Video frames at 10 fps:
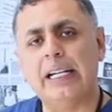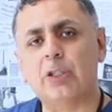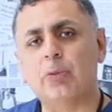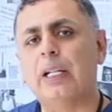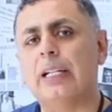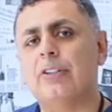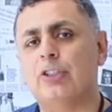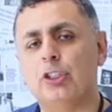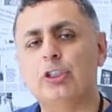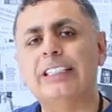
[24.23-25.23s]
as well as
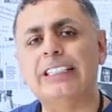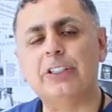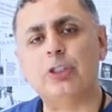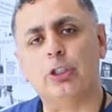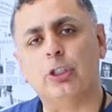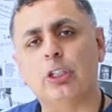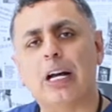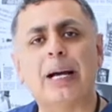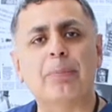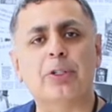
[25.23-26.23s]
the traditional
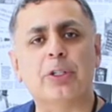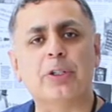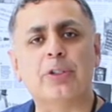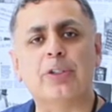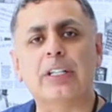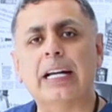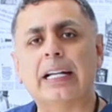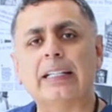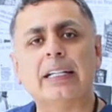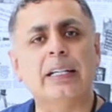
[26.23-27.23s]
options
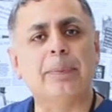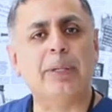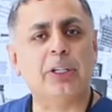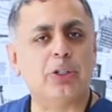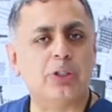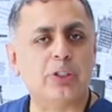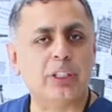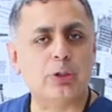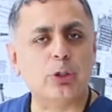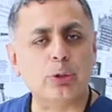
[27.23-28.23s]
that patients
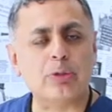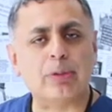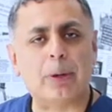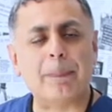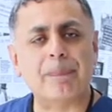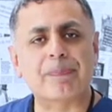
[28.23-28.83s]
can choose from.